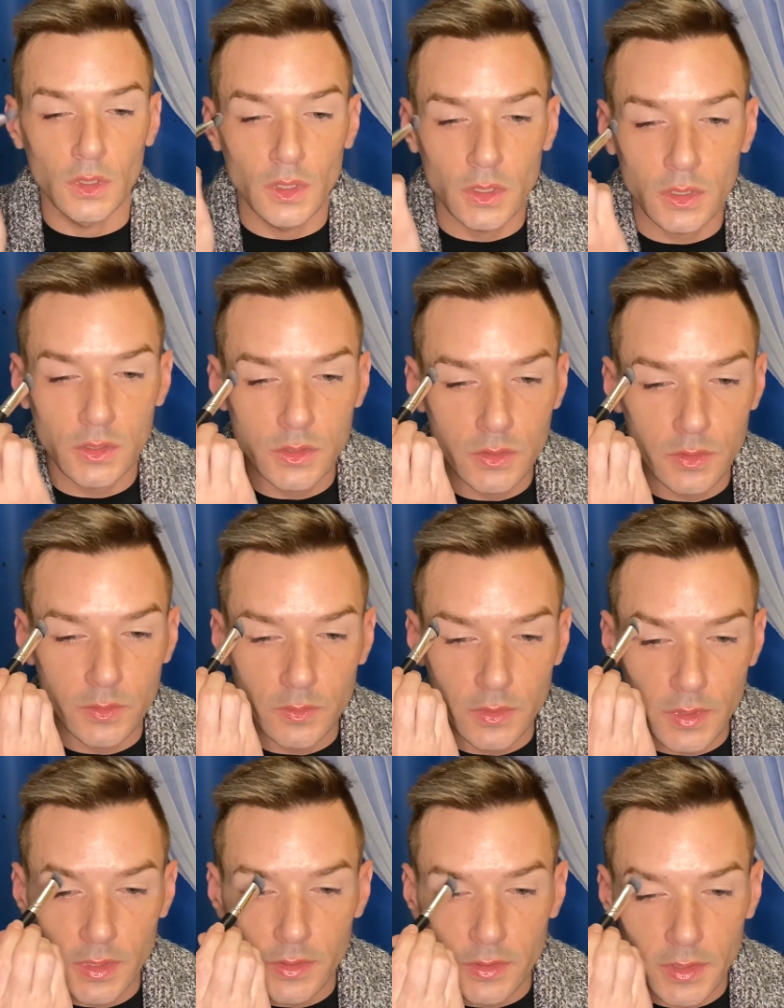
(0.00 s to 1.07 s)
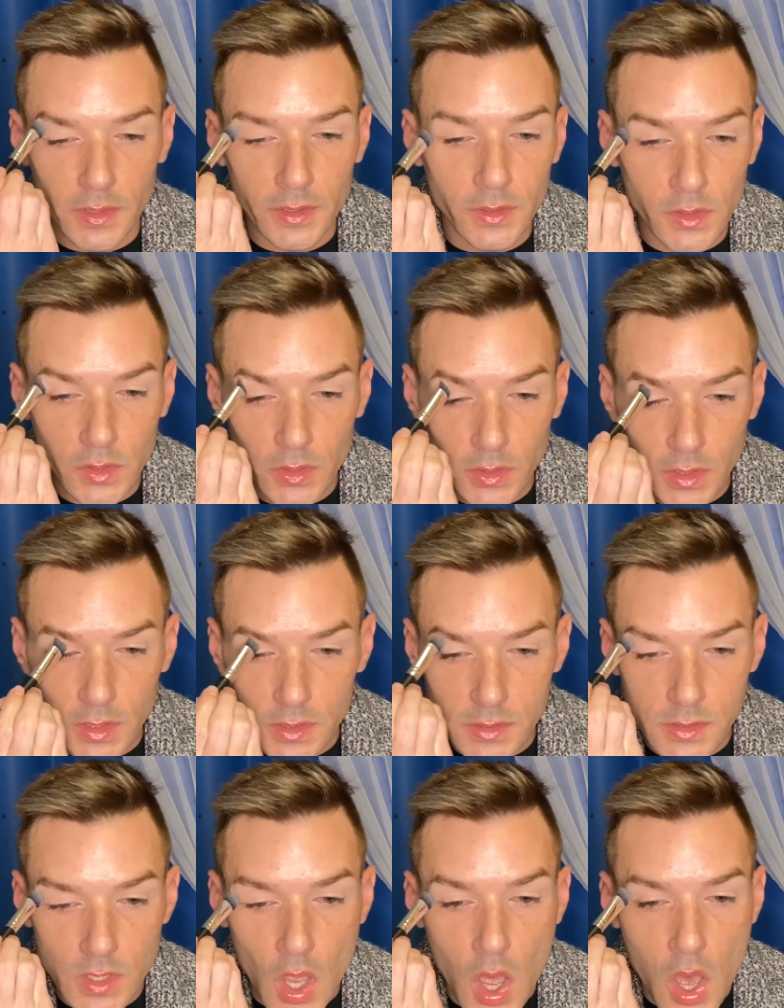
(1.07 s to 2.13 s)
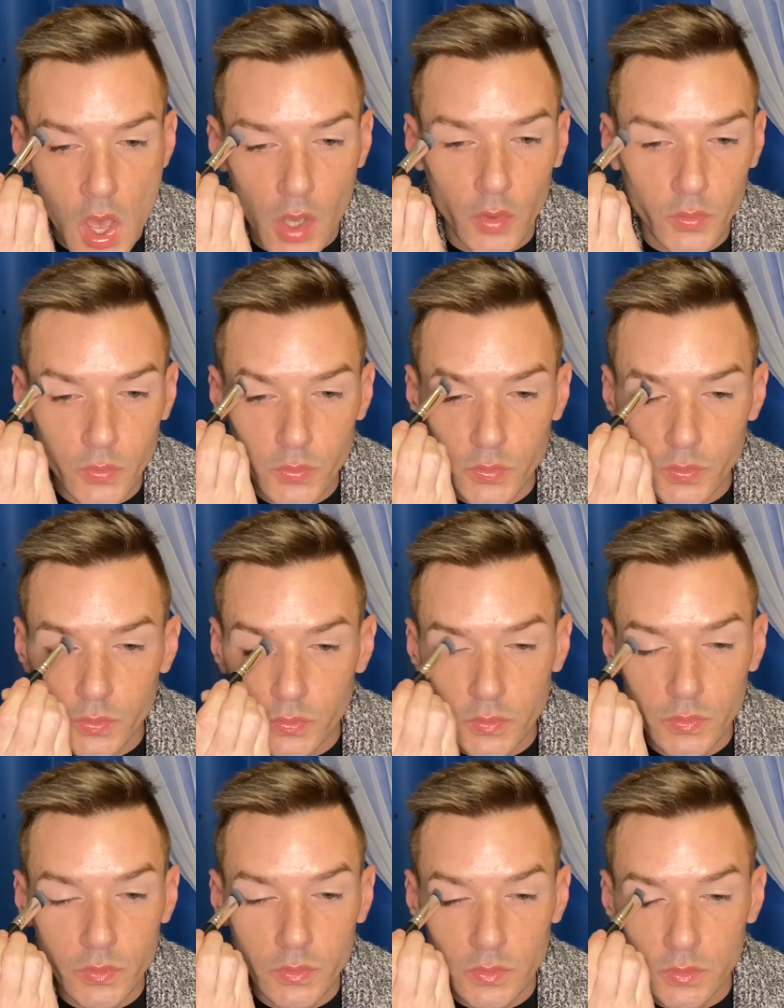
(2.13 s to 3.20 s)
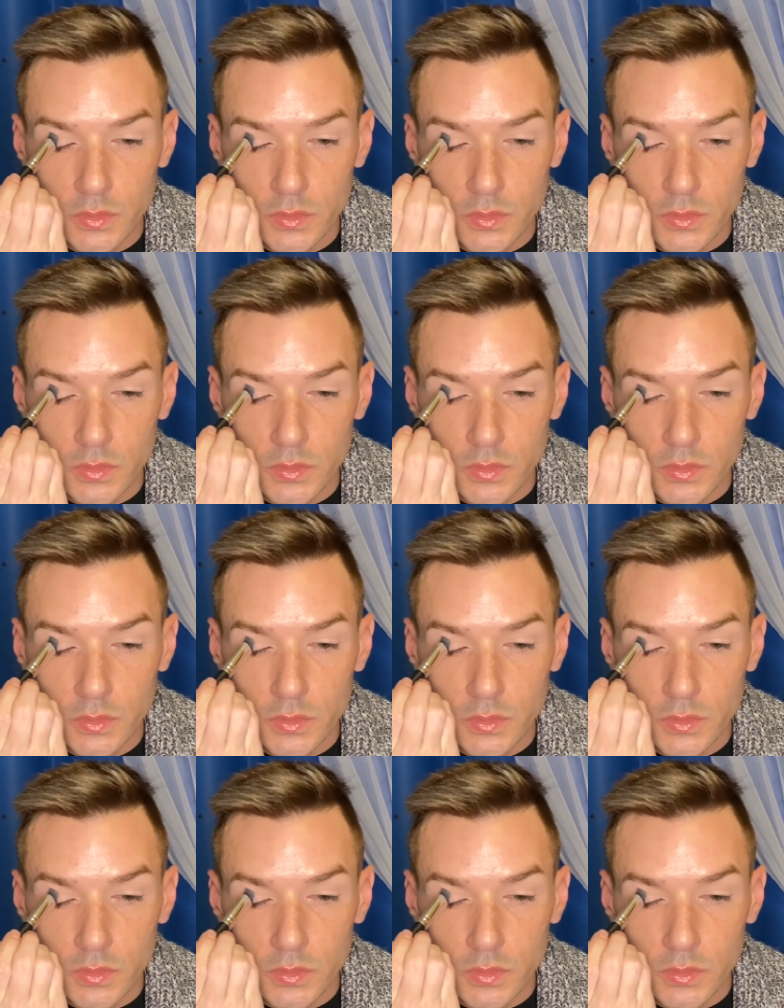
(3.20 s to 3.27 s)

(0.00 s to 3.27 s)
Do it with the other hand like this. Ooh.